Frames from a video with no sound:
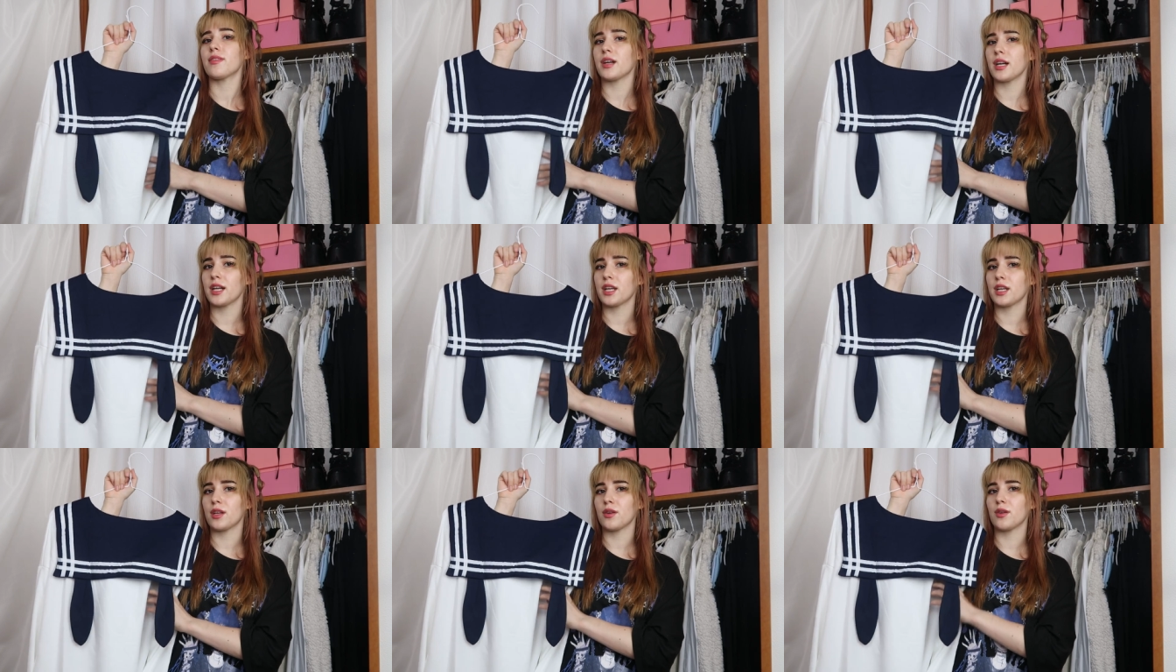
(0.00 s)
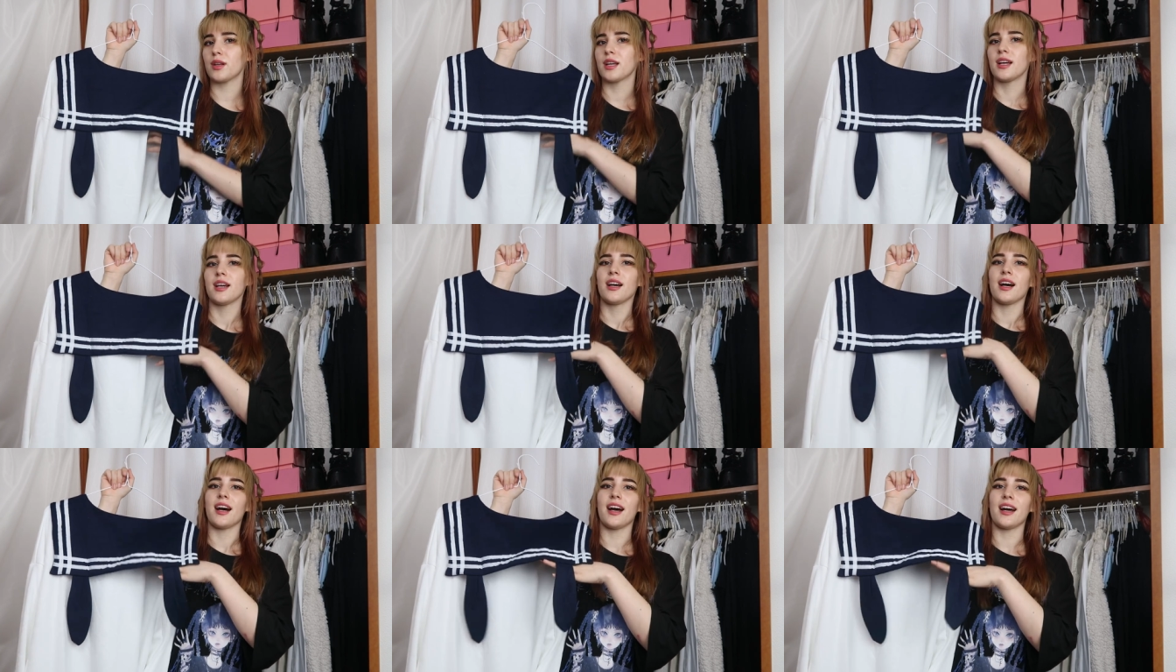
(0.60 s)
very cute.
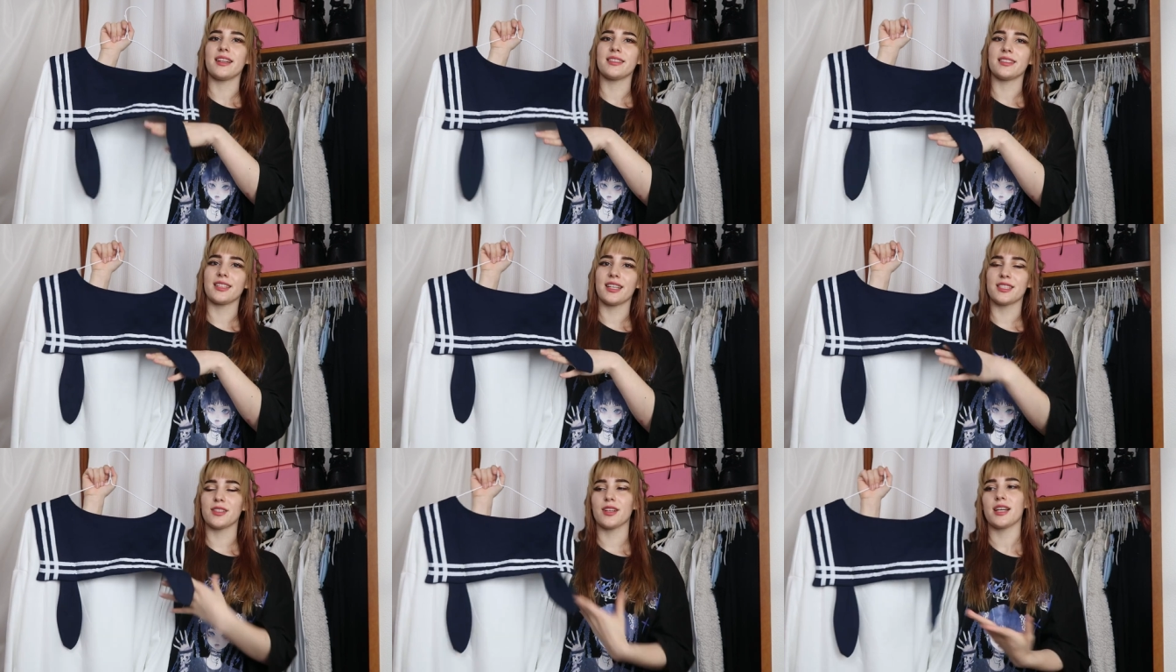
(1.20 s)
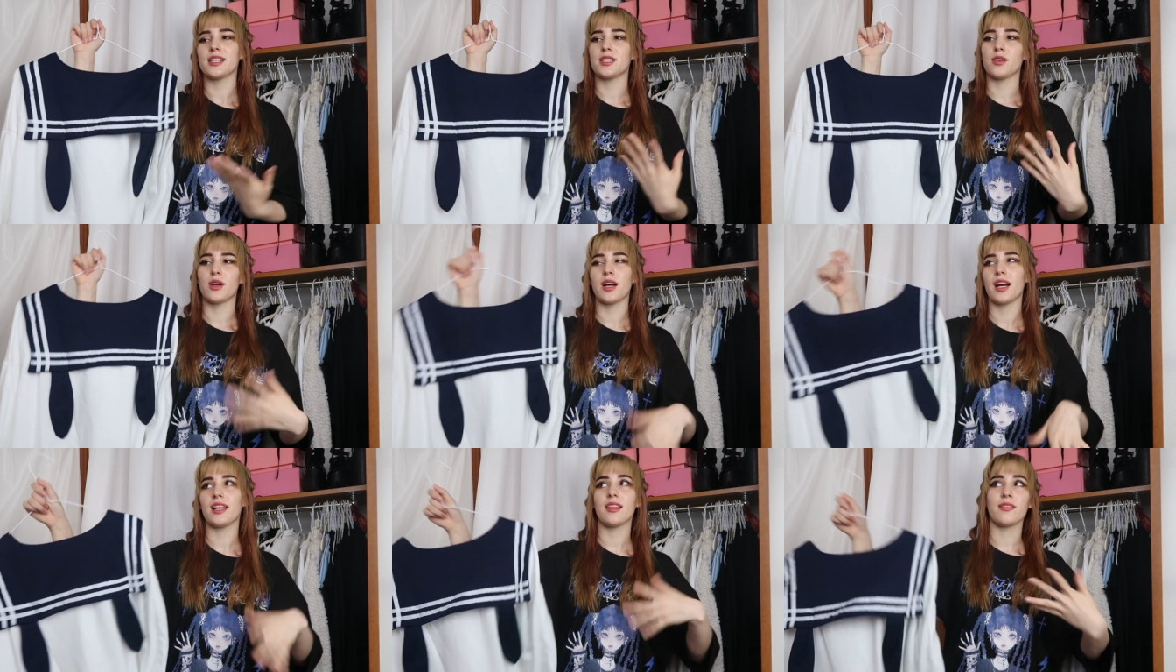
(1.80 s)
And as you guys know,
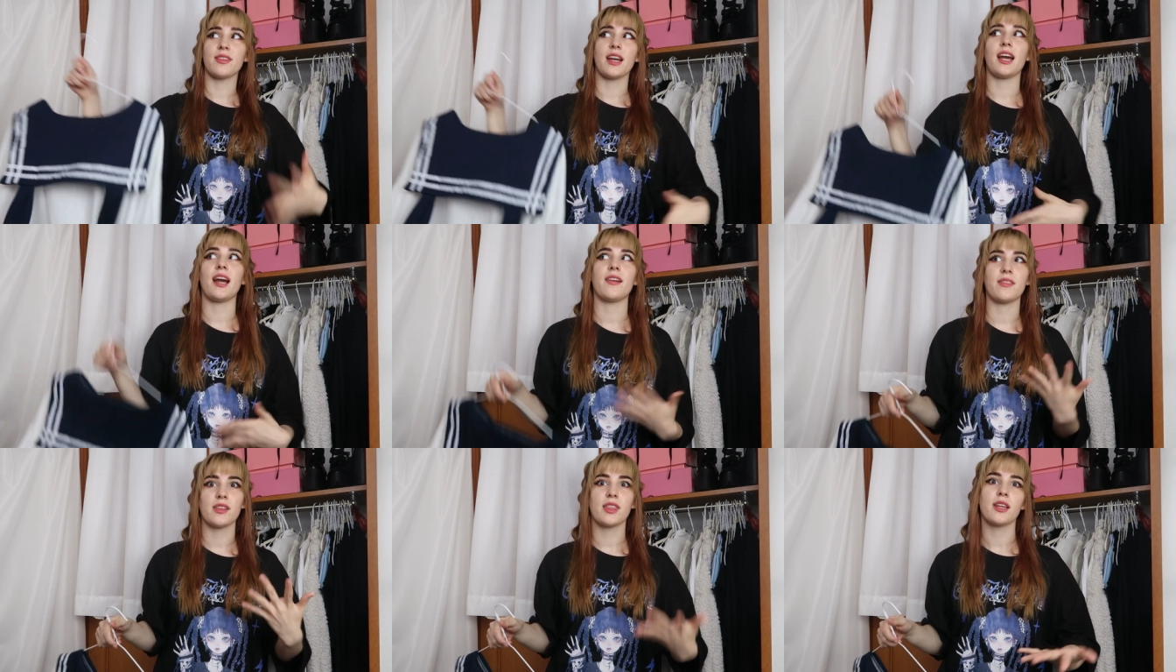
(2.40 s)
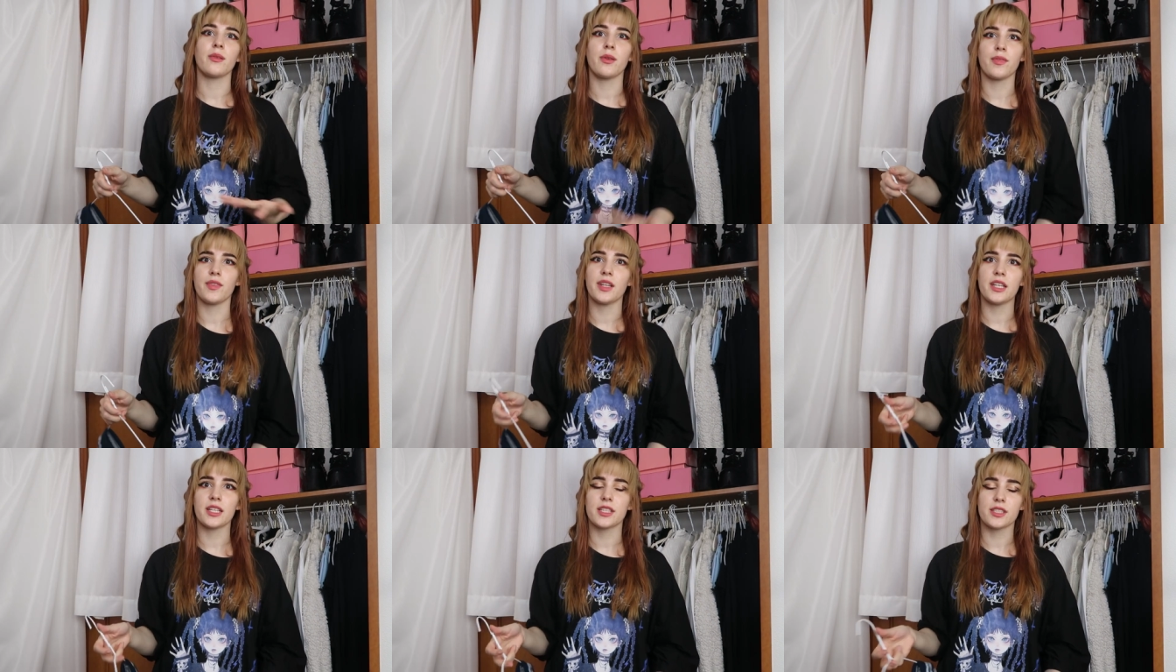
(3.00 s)
I love everything
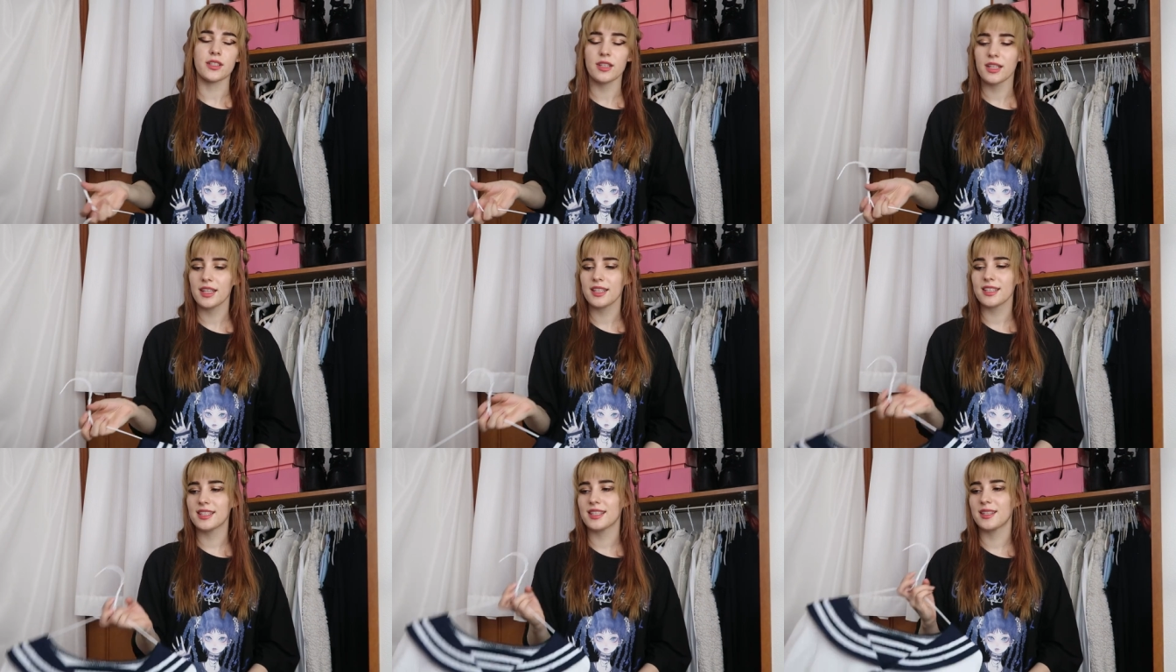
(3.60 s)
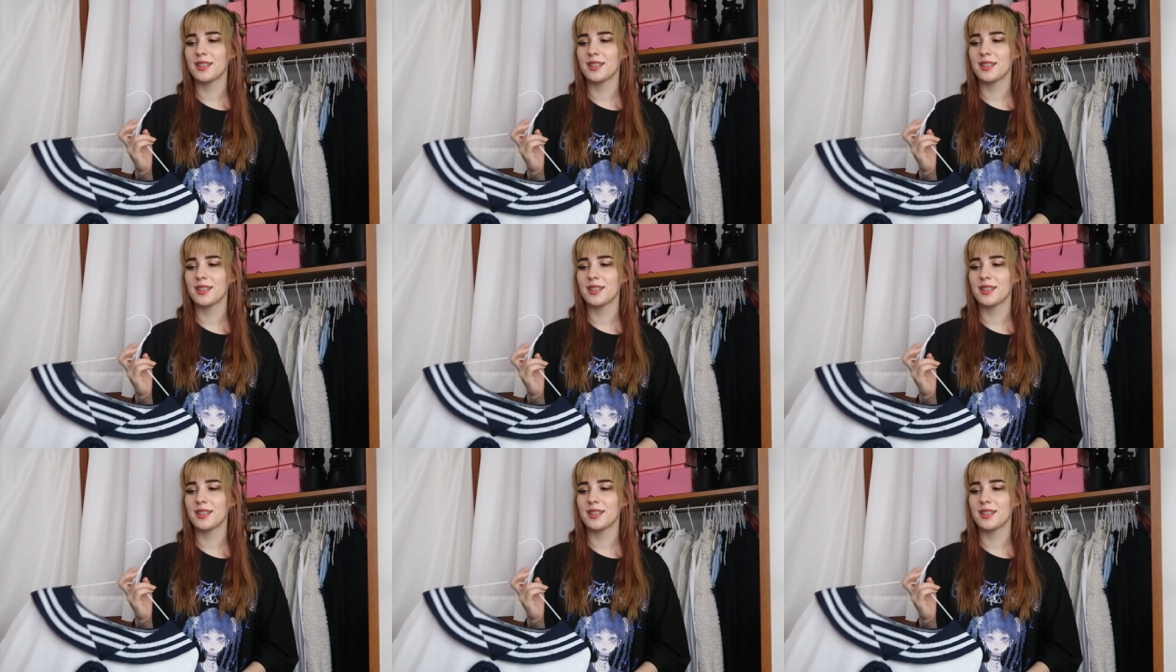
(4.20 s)
with ears on it.